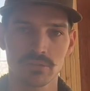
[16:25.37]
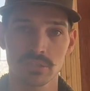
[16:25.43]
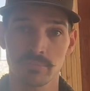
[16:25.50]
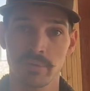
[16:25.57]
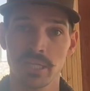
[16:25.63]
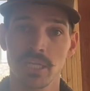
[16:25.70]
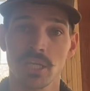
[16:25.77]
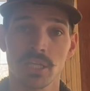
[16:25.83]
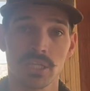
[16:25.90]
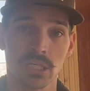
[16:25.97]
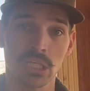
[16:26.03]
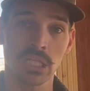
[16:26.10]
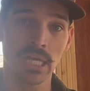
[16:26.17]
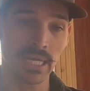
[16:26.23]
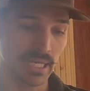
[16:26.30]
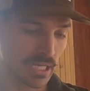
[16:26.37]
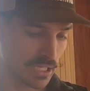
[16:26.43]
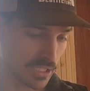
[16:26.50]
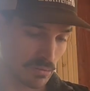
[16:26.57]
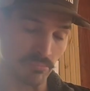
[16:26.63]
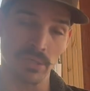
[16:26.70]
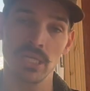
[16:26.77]
depending on the client,
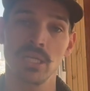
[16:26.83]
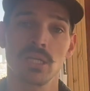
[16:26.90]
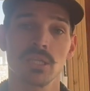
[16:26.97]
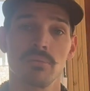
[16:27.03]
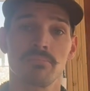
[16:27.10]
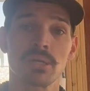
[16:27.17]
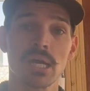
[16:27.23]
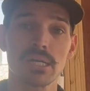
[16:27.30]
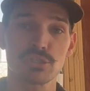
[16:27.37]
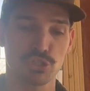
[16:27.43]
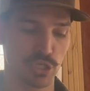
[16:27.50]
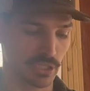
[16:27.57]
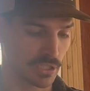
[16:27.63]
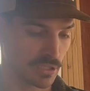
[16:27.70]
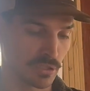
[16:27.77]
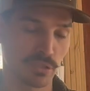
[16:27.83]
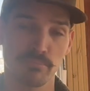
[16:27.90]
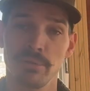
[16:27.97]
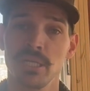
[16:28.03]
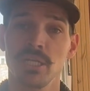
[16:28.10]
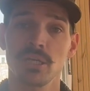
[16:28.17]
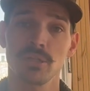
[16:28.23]
depending on the project, and
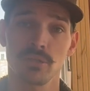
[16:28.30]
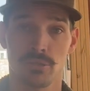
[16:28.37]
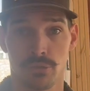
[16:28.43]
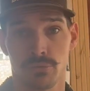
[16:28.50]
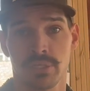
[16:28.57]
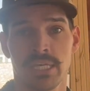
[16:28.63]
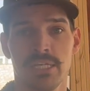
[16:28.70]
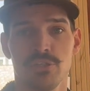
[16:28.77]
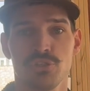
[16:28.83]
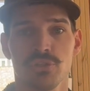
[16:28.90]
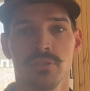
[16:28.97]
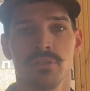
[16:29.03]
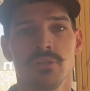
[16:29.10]
depending on the location.